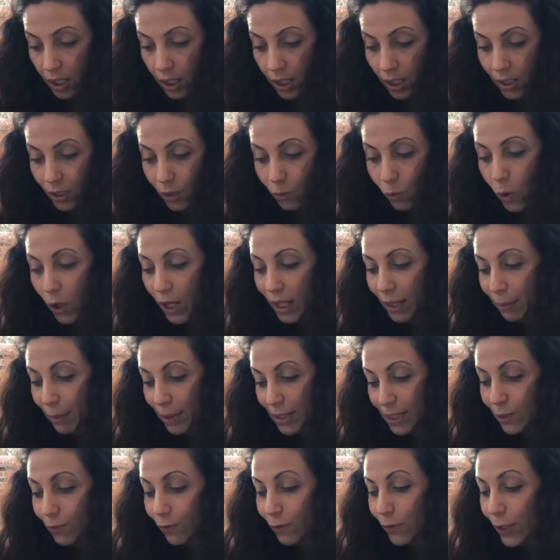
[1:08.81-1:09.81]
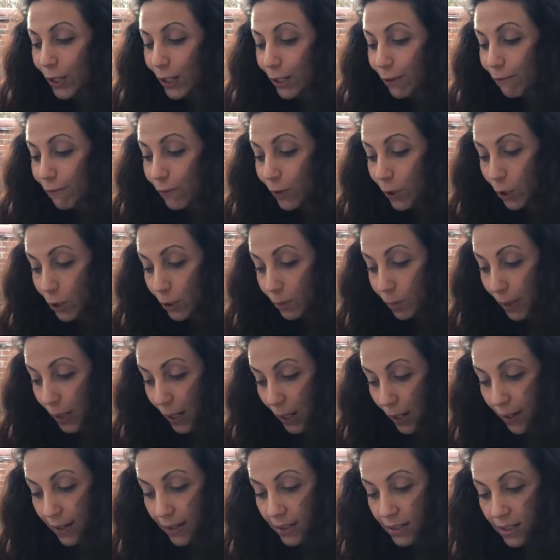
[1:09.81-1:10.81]
The white butterfly followed
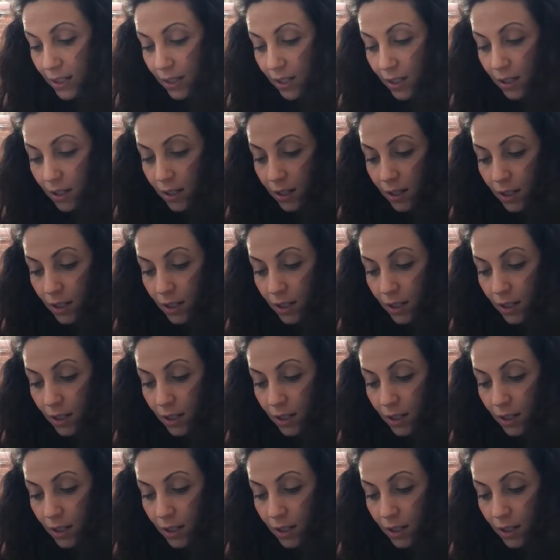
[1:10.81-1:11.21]
behind her.